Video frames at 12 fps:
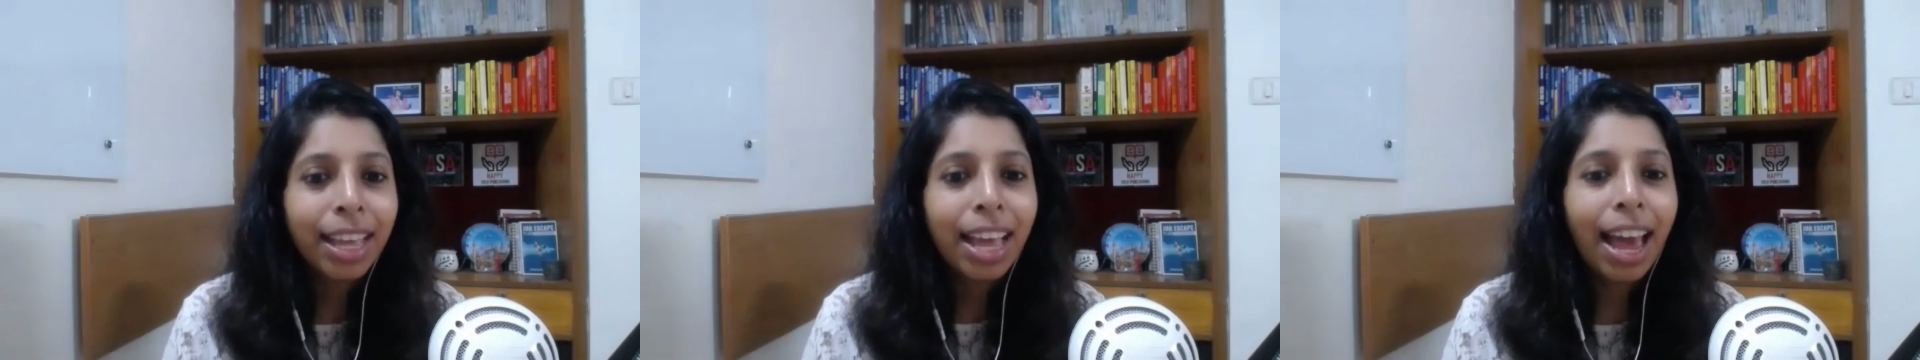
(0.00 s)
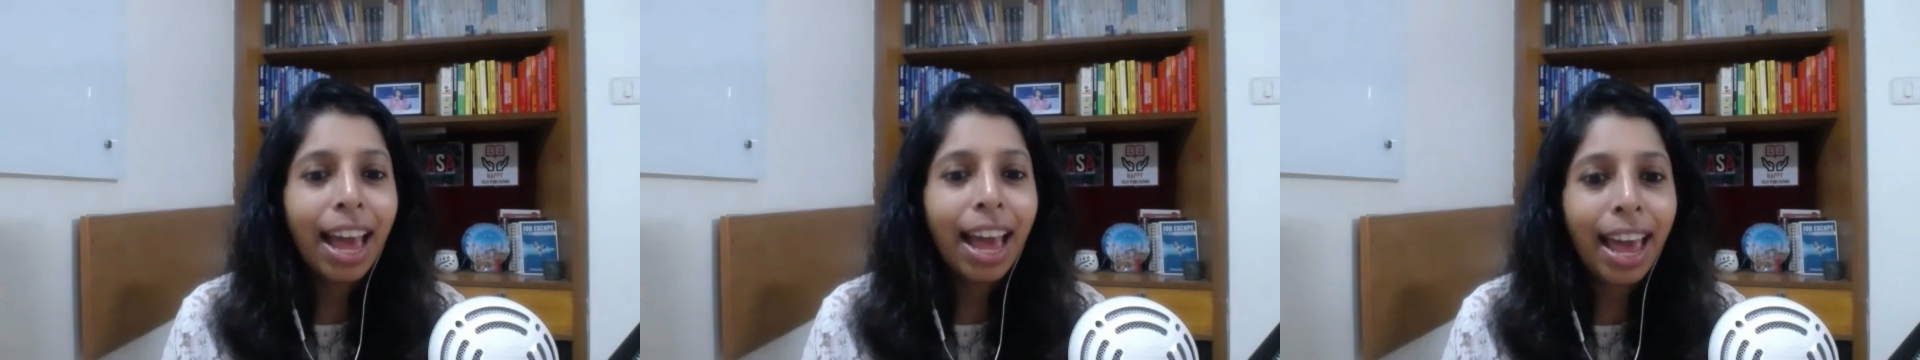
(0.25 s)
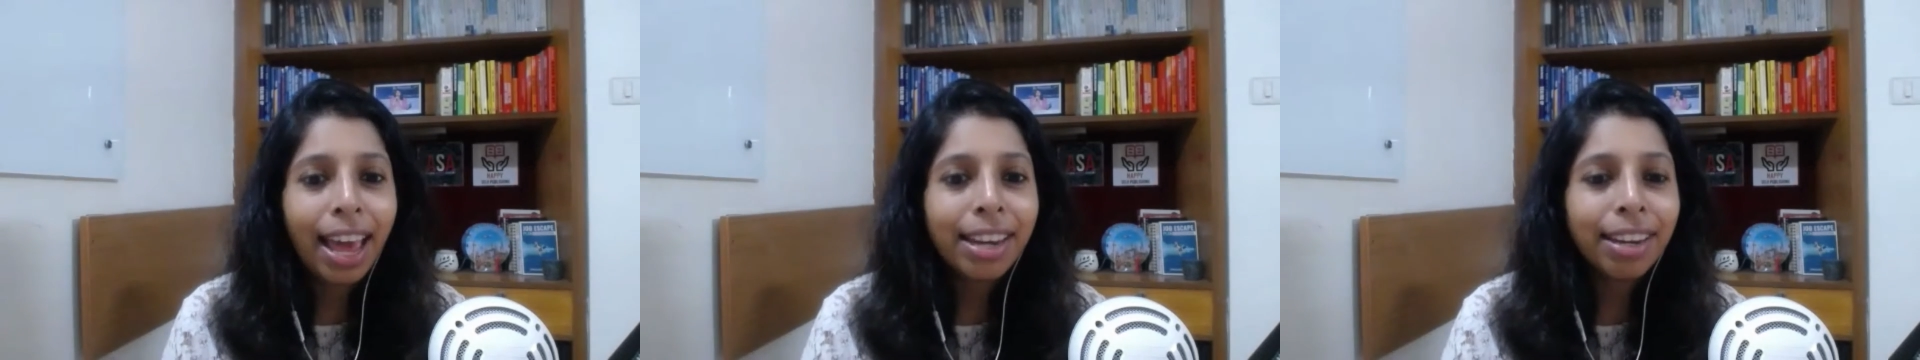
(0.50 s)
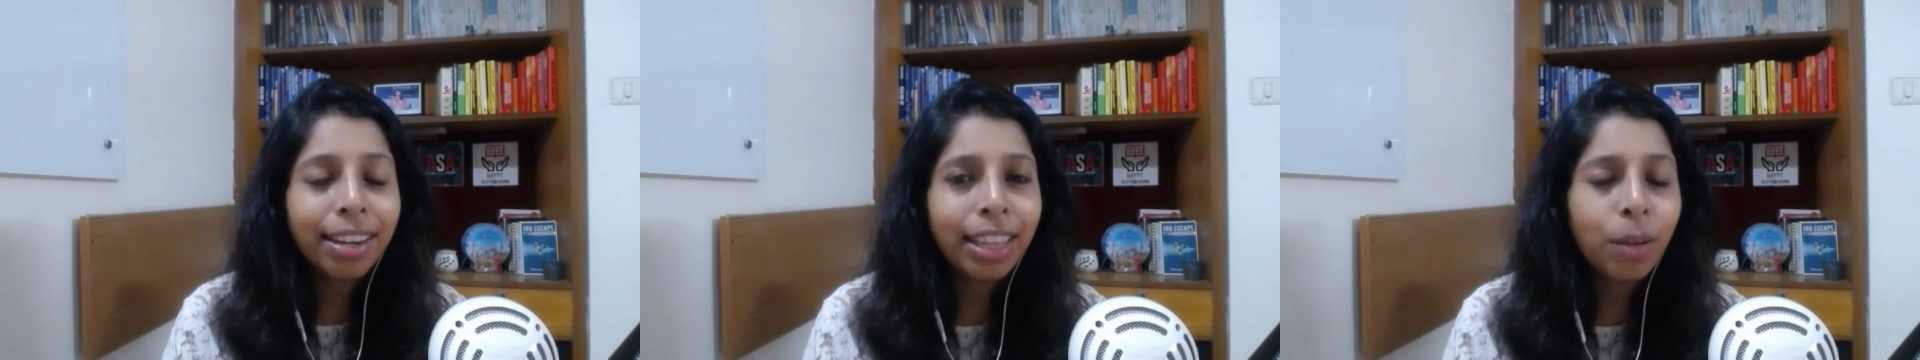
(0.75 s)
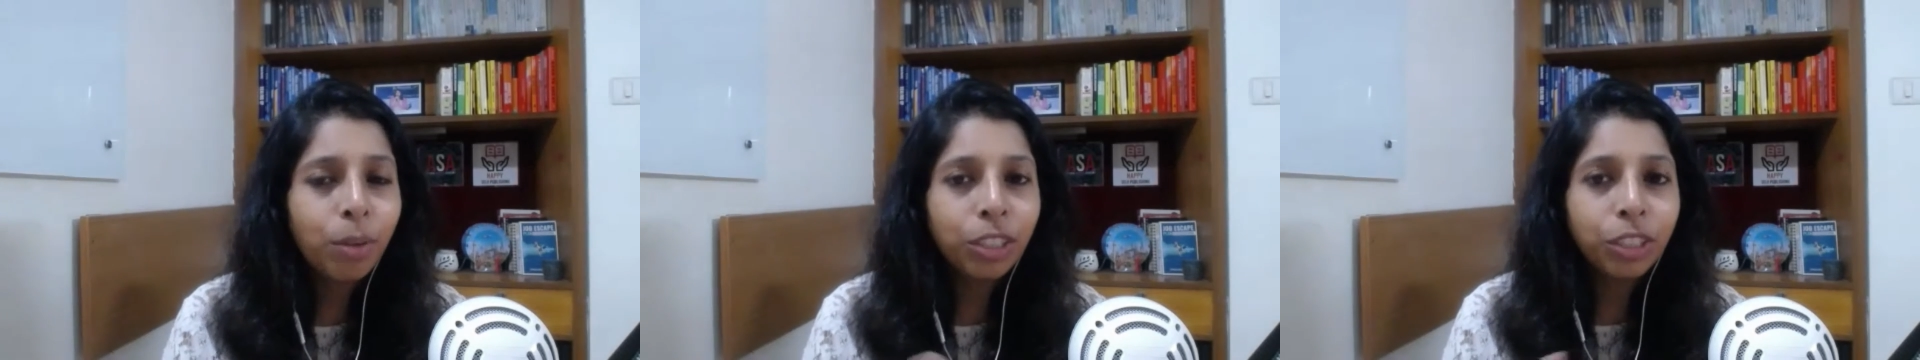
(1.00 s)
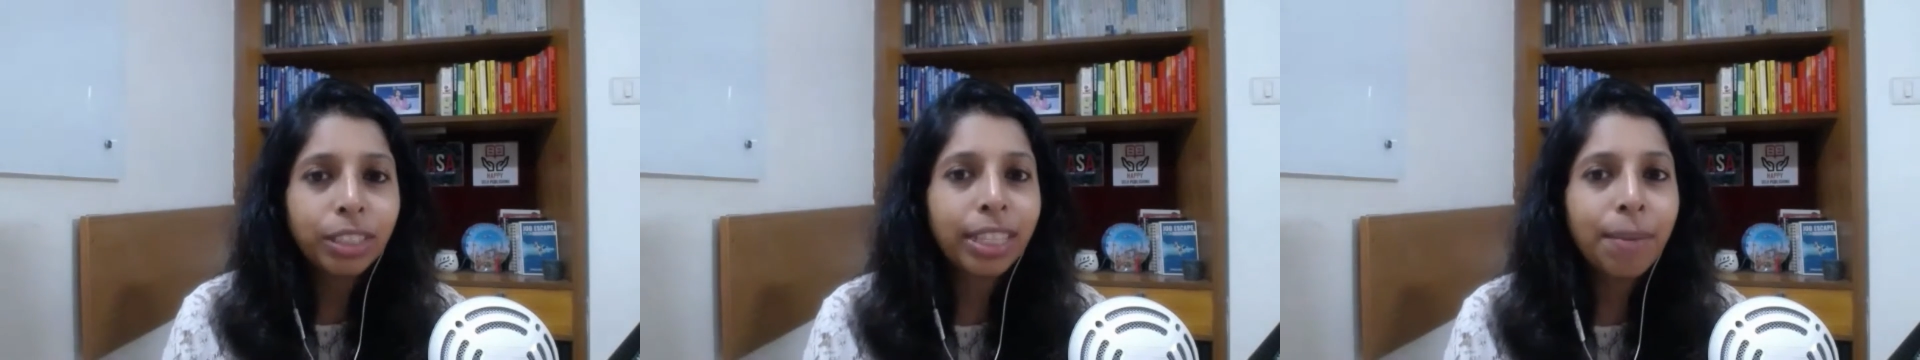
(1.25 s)
And they would
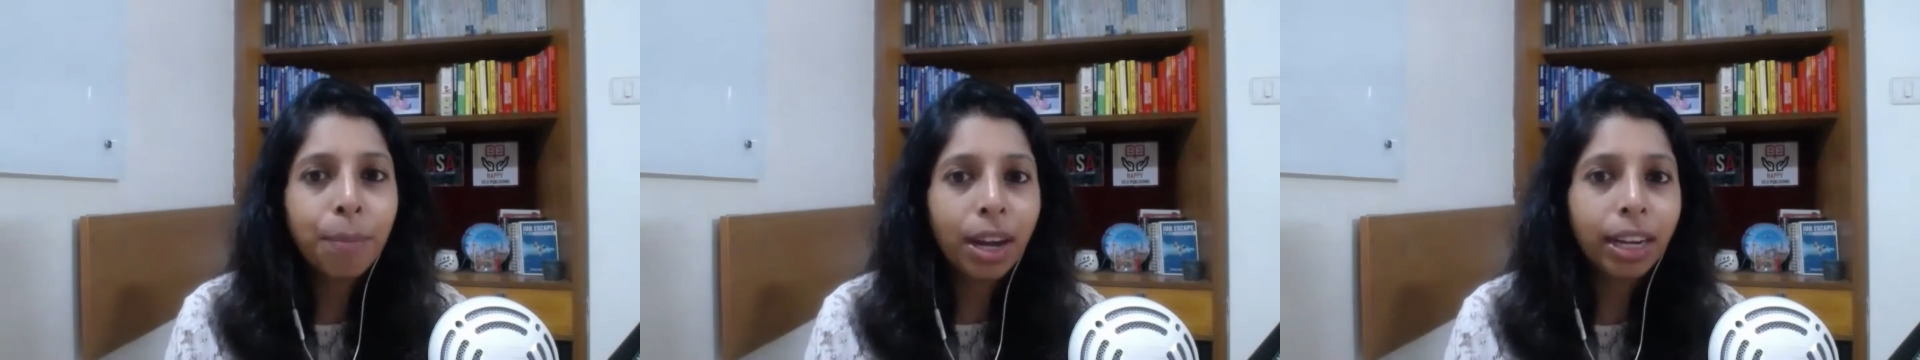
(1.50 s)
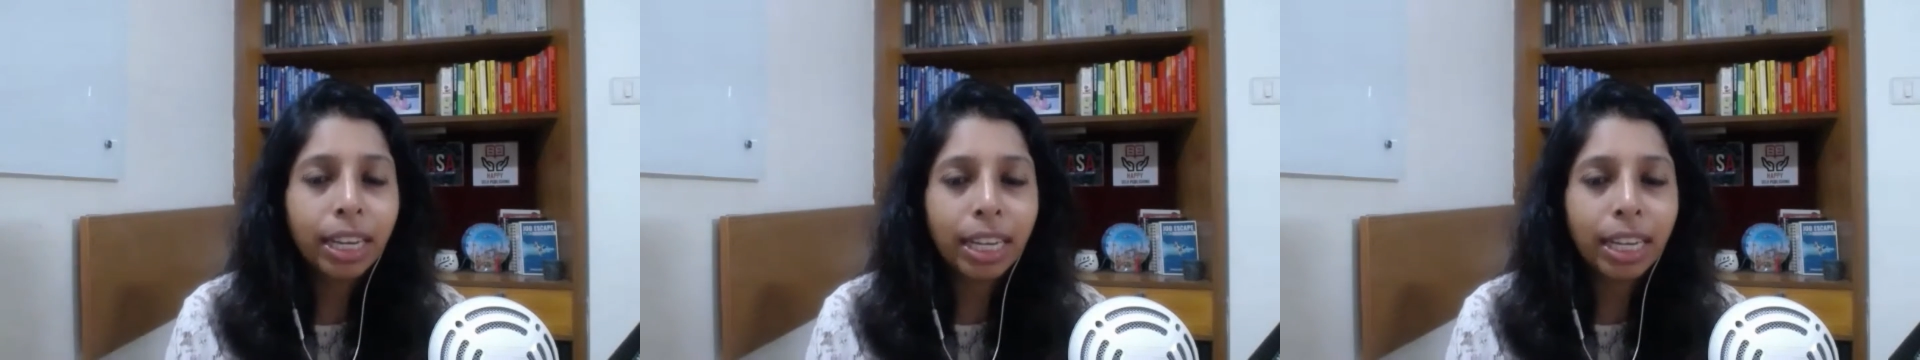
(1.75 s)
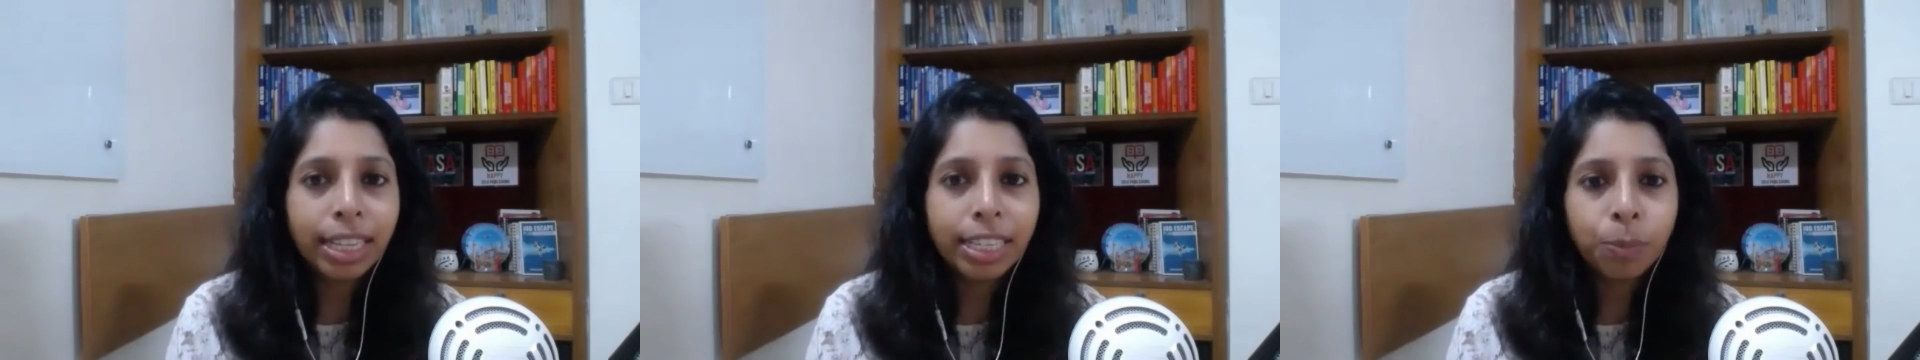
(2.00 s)
just keep marketing these